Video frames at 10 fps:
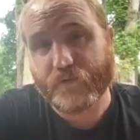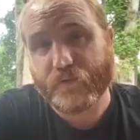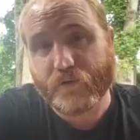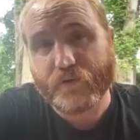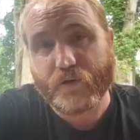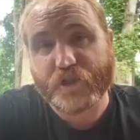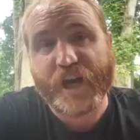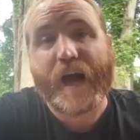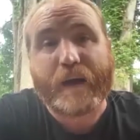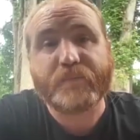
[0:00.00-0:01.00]
through their
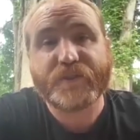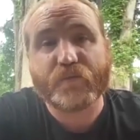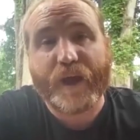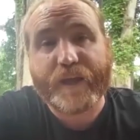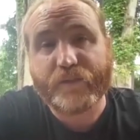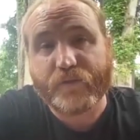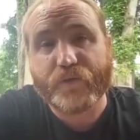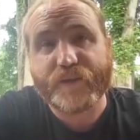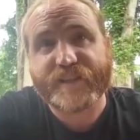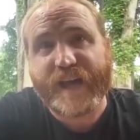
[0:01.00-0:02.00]
jobs, right? Through
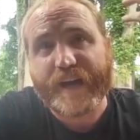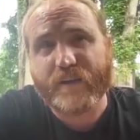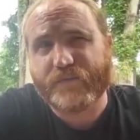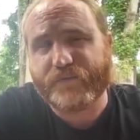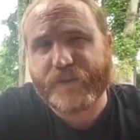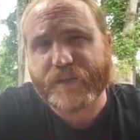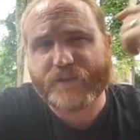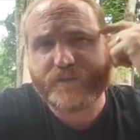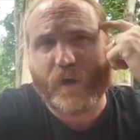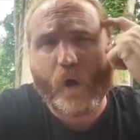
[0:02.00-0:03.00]
this kind of
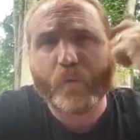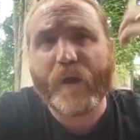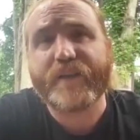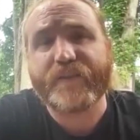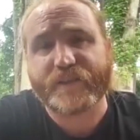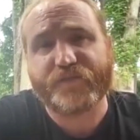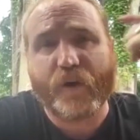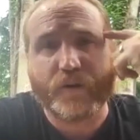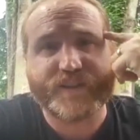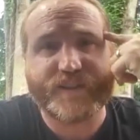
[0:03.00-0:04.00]
this
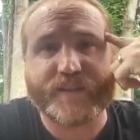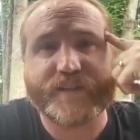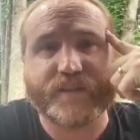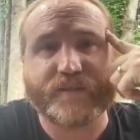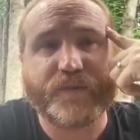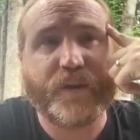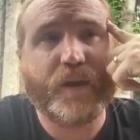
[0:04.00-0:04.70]
false sense of